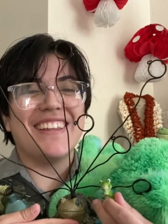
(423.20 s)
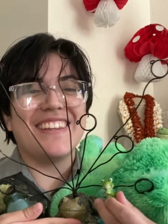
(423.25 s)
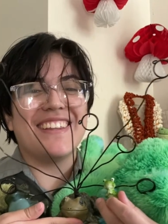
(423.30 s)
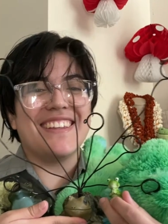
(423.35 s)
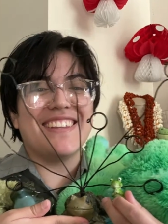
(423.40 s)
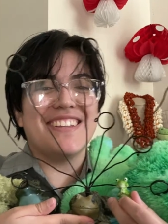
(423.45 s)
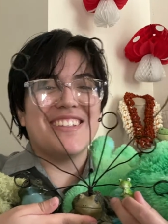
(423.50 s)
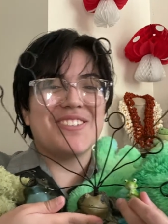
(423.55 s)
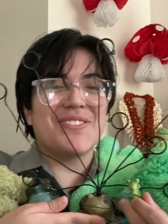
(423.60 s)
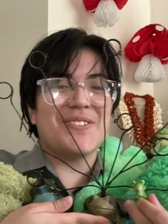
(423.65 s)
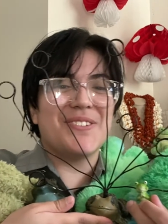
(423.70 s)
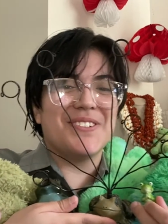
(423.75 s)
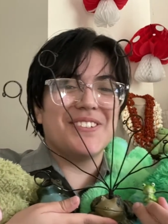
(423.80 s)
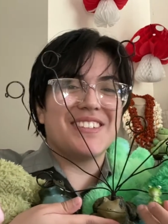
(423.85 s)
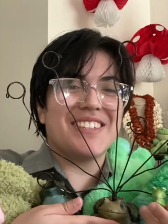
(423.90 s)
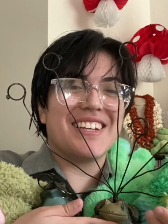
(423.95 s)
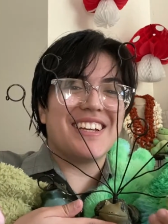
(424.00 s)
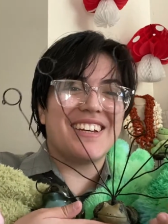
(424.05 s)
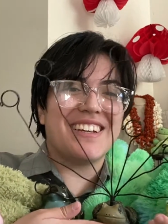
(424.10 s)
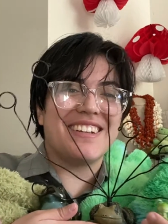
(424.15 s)
This feels
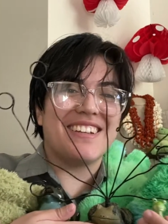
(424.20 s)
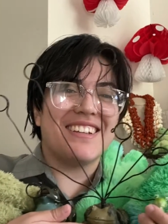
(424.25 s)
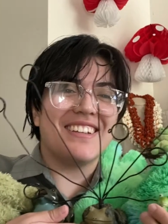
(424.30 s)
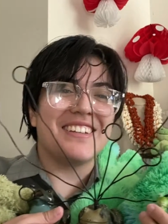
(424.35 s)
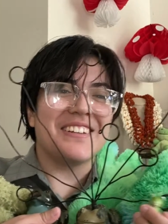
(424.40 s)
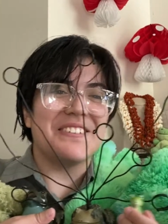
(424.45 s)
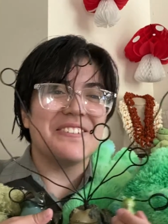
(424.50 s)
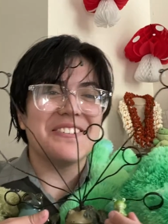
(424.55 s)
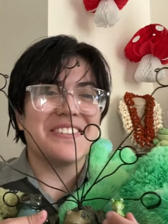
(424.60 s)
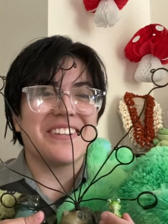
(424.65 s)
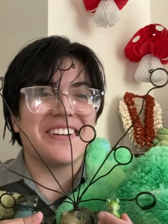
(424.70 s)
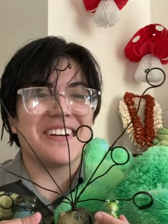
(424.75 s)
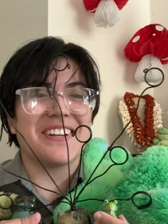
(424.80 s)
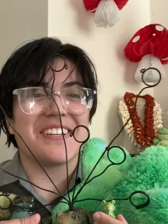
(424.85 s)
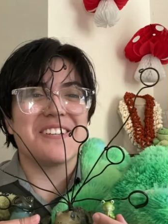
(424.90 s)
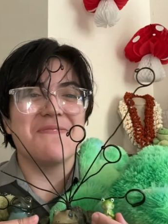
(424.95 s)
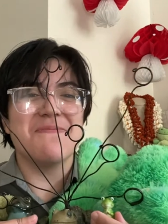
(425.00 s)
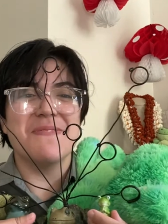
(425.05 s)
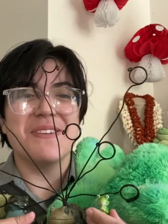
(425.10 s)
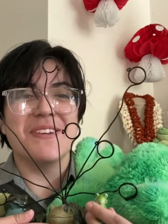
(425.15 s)
like a don't talk
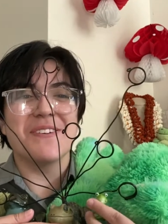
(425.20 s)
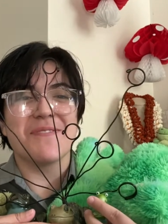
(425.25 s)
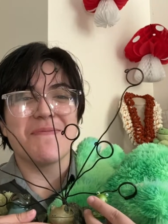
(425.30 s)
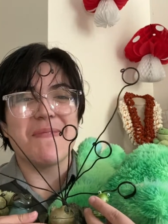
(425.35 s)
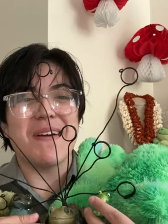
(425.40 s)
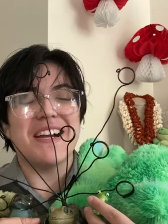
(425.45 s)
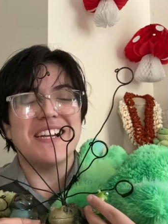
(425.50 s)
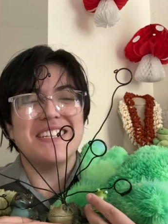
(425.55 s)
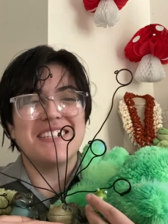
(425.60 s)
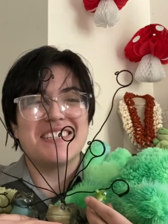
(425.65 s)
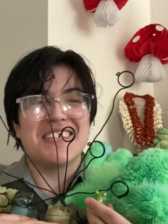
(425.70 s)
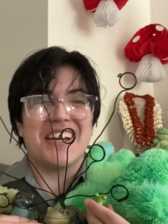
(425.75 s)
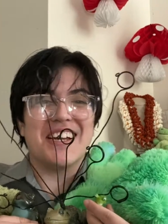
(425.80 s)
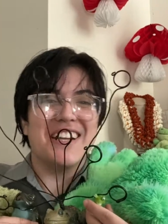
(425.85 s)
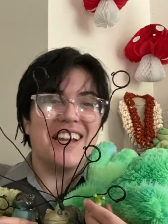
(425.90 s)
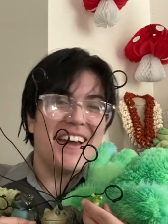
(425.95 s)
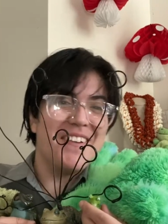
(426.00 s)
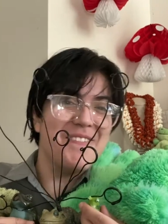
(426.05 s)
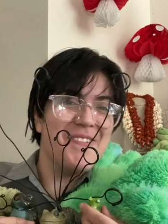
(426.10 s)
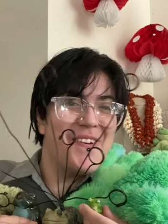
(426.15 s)
to me or my son
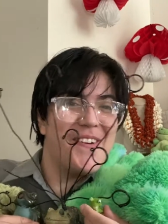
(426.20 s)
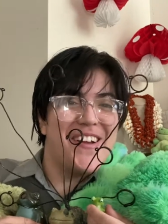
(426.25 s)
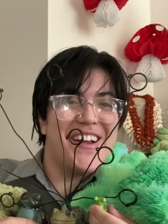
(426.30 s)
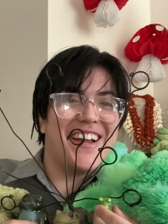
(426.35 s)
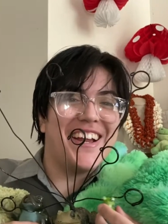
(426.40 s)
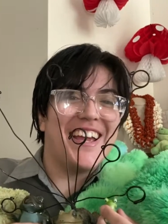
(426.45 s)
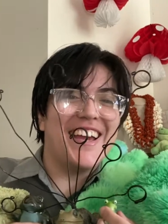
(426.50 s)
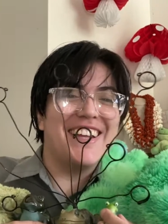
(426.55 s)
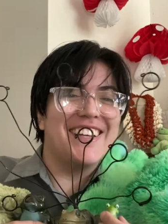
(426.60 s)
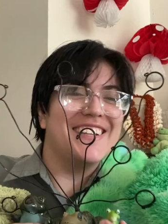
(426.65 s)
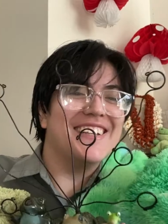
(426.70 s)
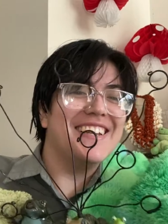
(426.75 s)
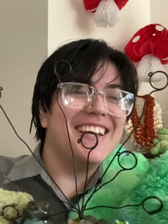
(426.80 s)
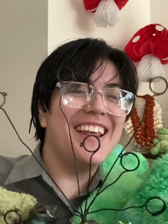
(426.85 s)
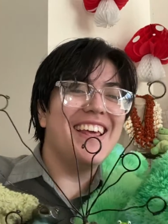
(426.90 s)
ever again.